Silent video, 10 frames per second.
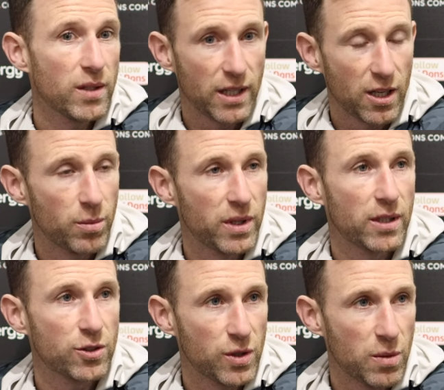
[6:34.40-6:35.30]
they're going to be
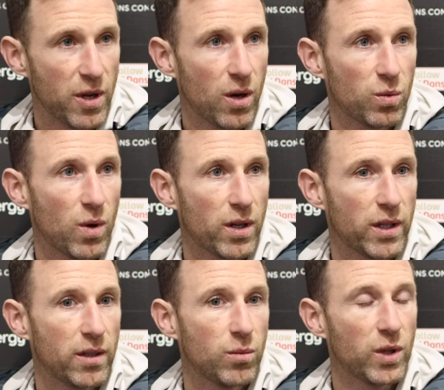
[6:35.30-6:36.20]
extremely hard
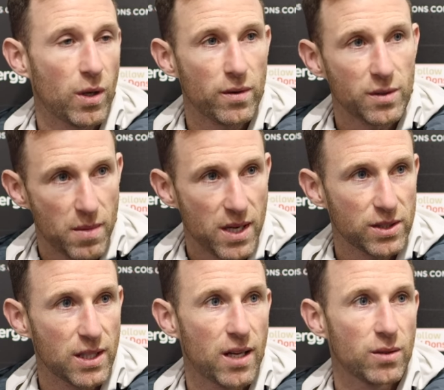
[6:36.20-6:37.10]
working, and we're going to have to match that.